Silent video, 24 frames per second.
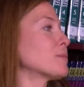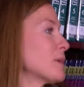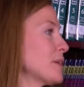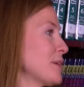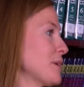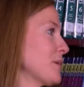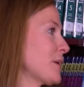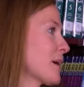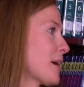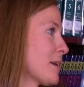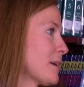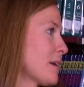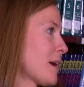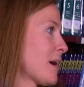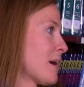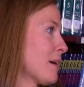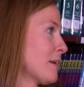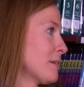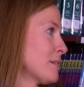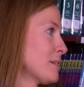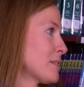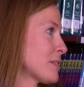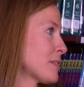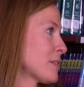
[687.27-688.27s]
when you get
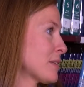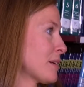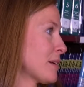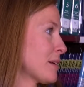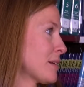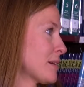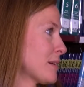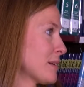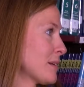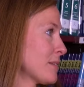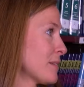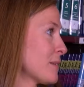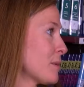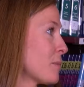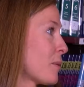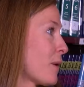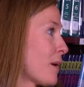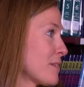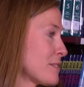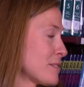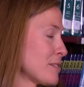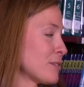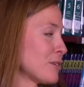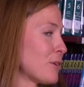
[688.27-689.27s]
onto to the, yeah. the
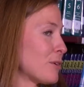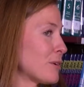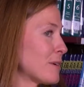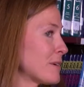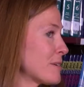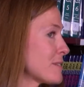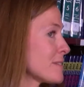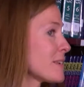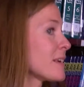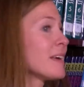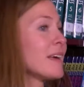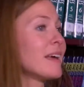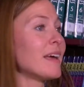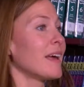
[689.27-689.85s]
Boston course.